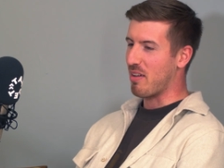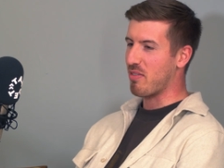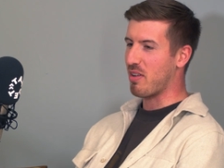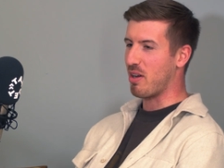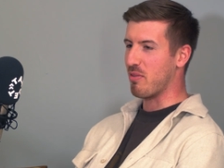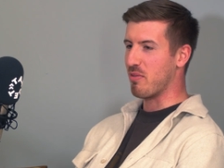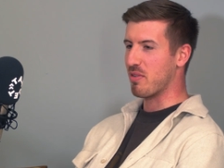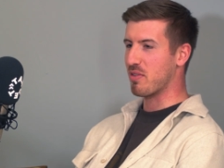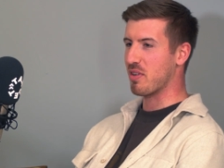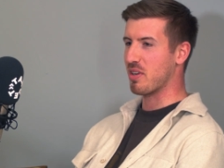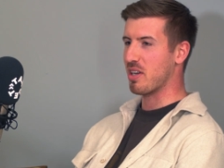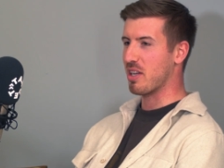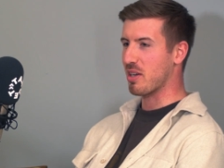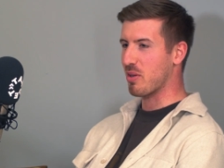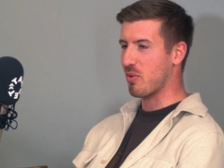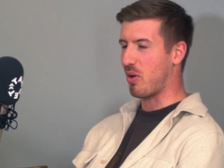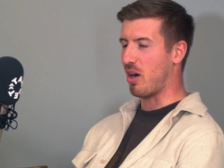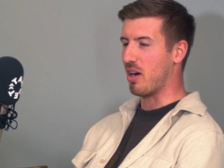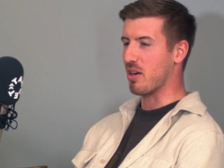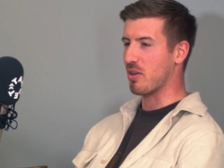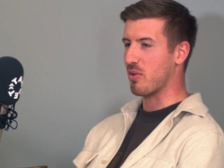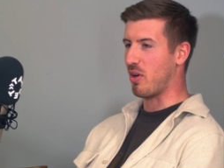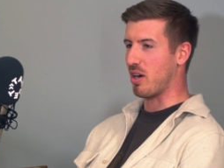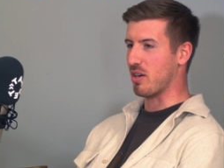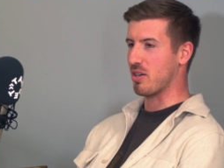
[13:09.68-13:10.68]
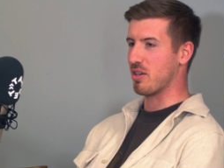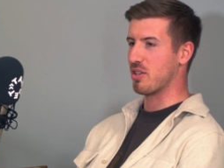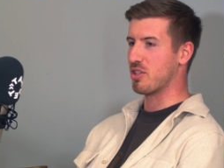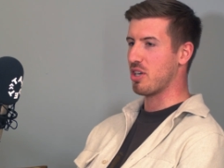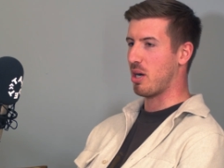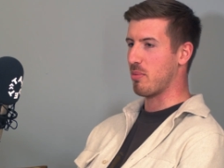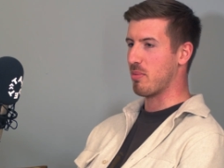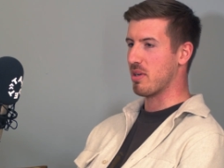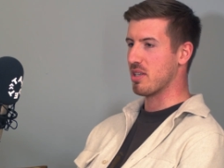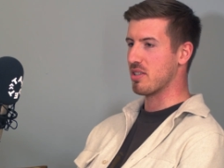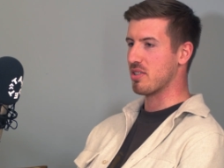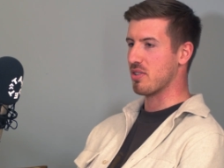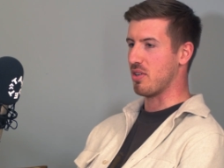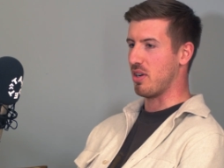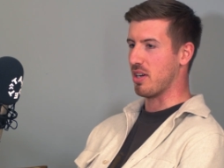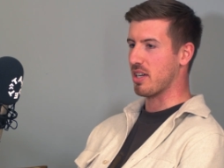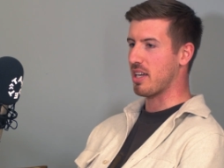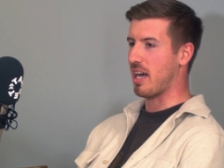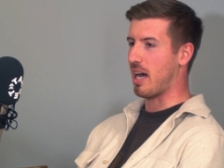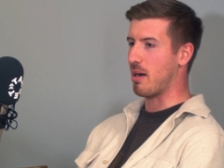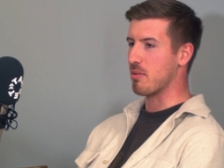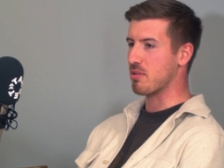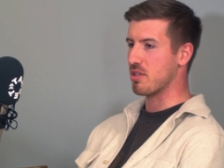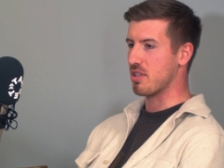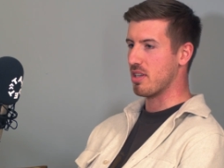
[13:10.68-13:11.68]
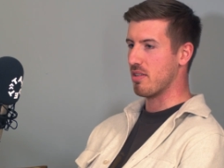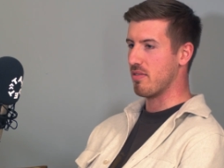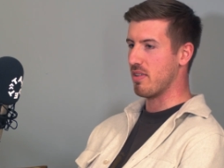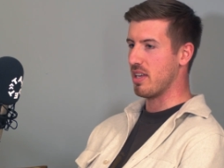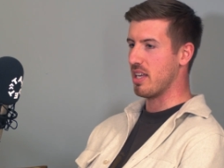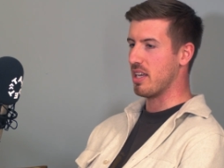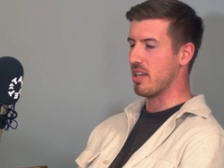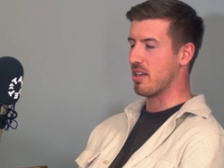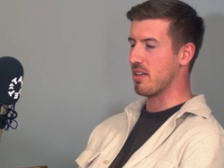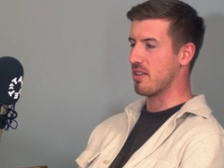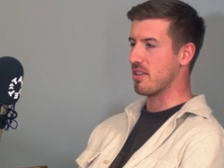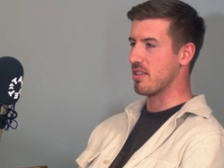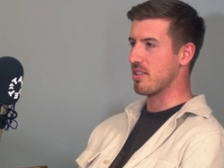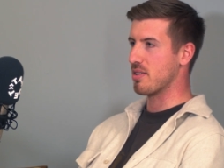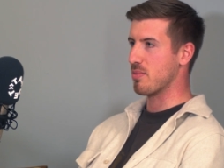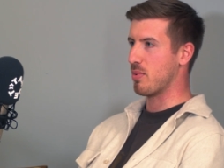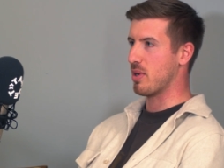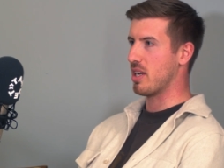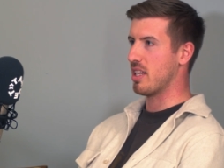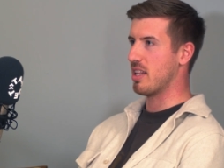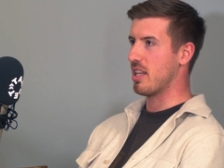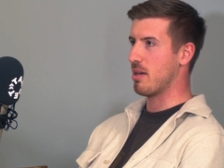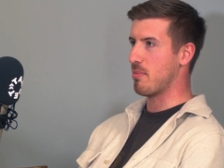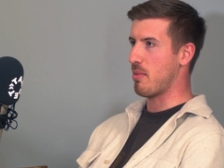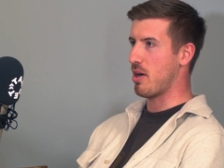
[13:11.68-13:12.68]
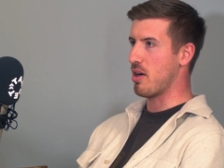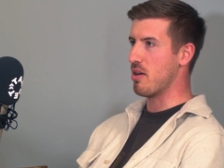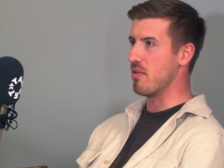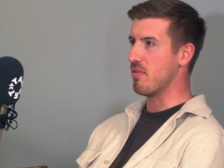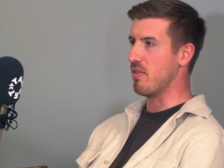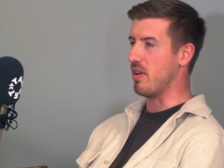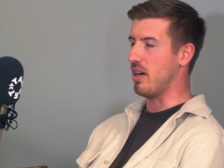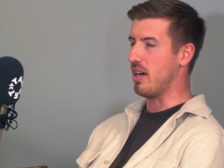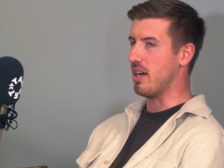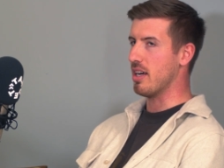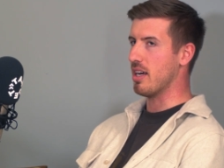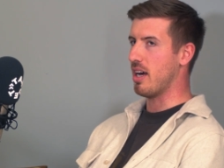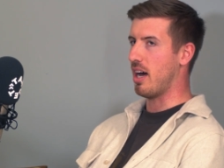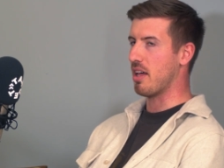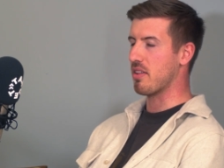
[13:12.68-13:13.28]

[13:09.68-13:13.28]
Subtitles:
I feel like we've done quite a good job in sort of capturing the vegans, winning them over.